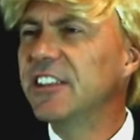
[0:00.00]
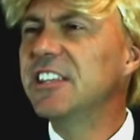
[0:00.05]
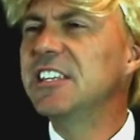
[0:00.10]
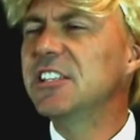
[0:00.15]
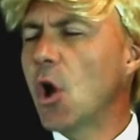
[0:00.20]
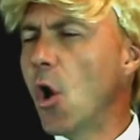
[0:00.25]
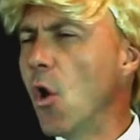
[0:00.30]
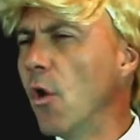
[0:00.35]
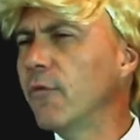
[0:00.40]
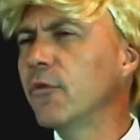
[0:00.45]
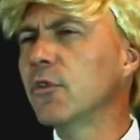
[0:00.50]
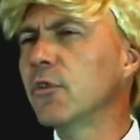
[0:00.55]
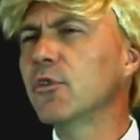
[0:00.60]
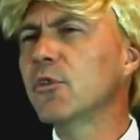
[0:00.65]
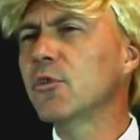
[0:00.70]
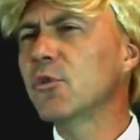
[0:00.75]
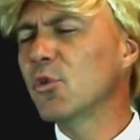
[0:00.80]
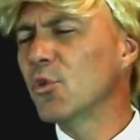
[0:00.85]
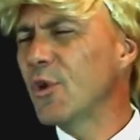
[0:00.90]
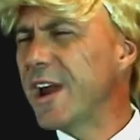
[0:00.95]
these
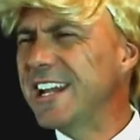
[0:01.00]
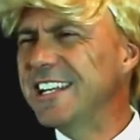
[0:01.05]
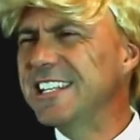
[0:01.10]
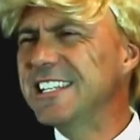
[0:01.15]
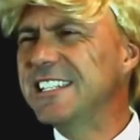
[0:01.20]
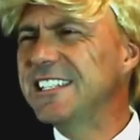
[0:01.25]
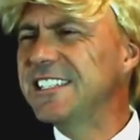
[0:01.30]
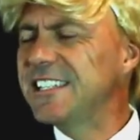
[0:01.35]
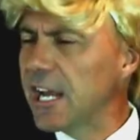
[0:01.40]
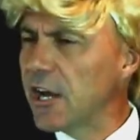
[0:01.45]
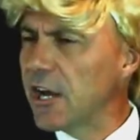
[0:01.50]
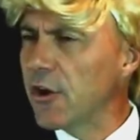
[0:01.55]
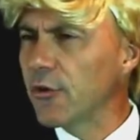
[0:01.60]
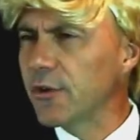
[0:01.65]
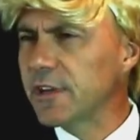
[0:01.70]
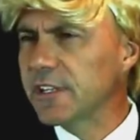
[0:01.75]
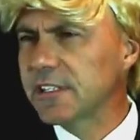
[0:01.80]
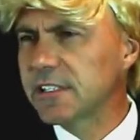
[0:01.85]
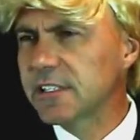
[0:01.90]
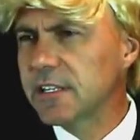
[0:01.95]
overrated
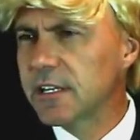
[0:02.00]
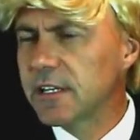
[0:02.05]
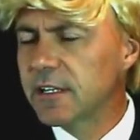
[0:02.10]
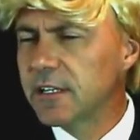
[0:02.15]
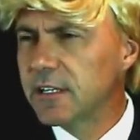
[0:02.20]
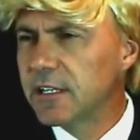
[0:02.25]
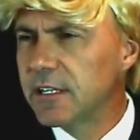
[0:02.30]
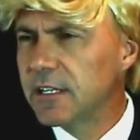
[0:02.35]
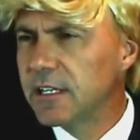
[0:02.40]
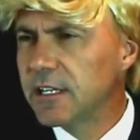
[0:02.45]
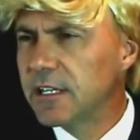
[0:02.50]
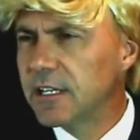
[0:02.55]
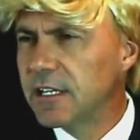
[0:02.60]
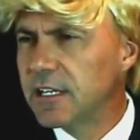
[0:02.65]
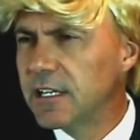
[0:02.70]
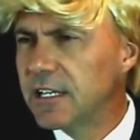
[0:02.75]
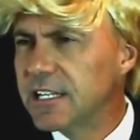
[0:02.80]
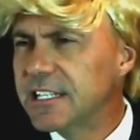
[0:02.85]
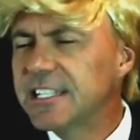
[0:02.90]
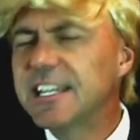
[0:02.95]
terrorists
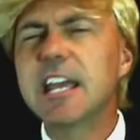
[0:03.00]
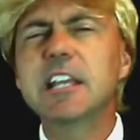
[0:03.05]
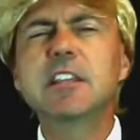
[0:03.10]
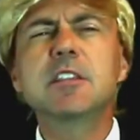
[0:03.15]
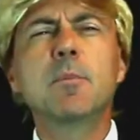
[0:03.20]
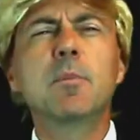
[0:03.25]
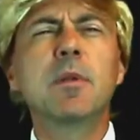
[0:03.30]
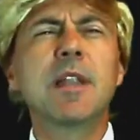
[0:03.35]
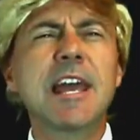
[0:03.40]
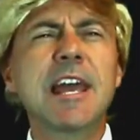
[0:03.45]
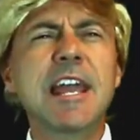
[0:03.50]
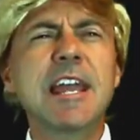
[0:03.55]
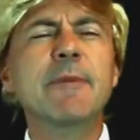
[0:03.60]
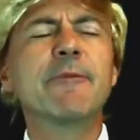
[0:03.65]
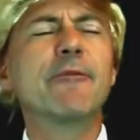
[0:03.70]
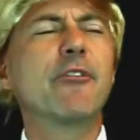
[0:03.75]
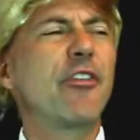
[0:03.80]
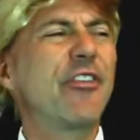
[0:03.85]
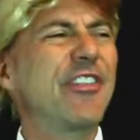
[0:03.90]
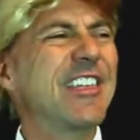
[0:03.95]
take the blame
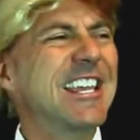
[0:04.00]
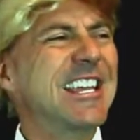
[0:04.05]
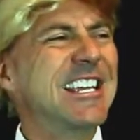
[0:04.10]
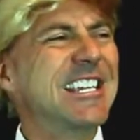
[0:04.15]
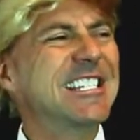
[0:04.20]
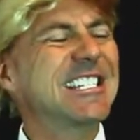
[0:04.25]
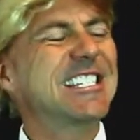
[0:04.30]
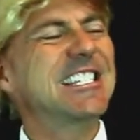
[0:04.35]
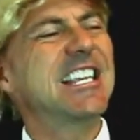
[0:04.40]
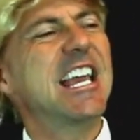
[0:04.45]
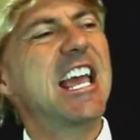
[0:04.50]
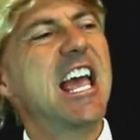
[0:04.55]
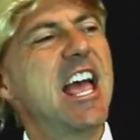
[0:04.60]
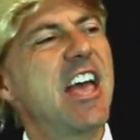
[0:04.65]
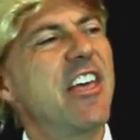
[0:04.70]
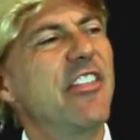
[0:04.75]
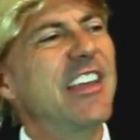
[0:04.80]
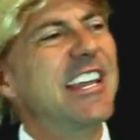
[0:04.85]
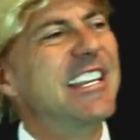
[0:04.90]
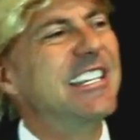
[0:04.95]
for things
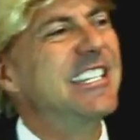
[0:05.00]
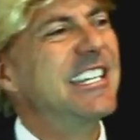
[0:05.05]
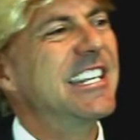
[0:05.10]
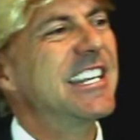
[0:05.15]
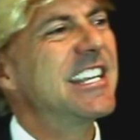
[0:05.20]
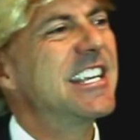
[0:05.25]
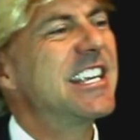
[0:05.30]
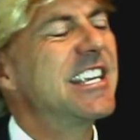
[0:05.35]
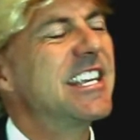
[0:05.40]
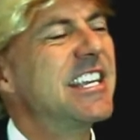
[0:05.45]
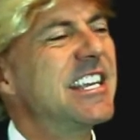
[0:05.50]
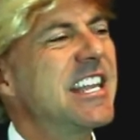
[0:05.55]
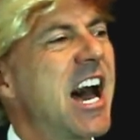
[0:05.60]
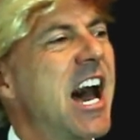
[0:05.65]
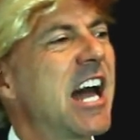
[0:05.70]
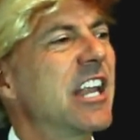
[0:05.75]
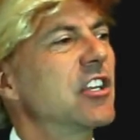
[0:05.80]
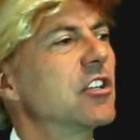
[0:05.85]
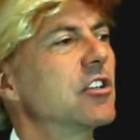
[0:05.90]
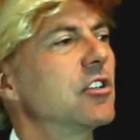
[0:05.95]
they did
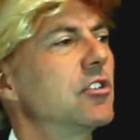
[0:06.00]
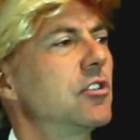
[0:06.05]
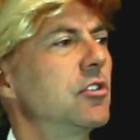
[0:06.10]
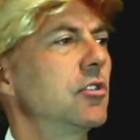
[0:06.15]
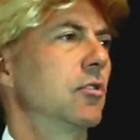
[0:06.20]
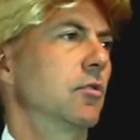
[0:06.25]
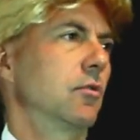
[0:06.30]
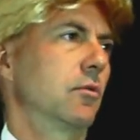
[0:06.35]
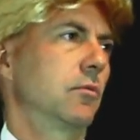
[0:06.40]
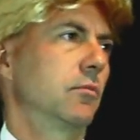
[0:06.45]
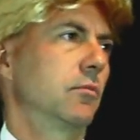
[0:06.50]
not do.